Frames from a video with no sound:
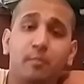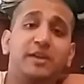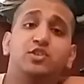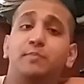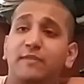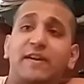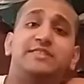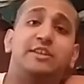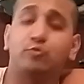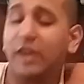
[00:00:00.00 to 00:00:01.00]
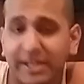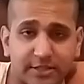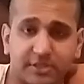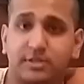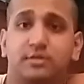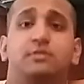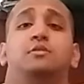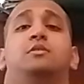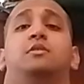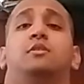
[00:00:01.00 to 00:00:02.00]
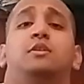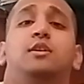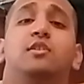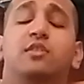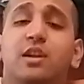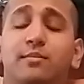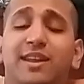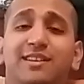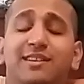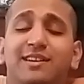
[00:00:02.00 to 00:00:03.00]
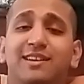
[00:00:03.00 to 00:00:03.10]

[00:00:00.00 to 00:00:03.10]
but he's going to be facing Reigns. You know what I mean?